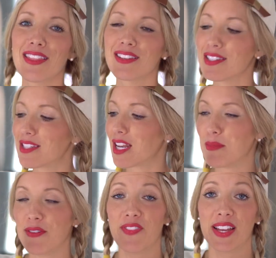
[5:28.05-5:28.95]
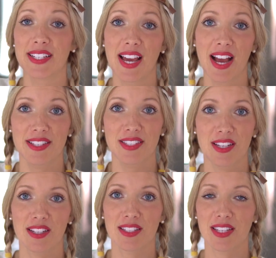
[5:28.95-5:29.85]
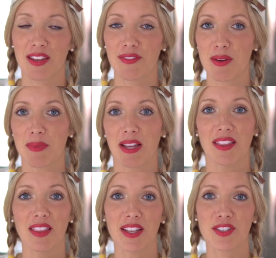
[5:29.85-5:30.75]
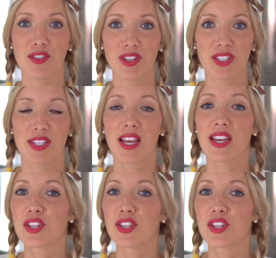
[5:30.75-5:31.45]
This is going to be fantastic to give them a lustrous,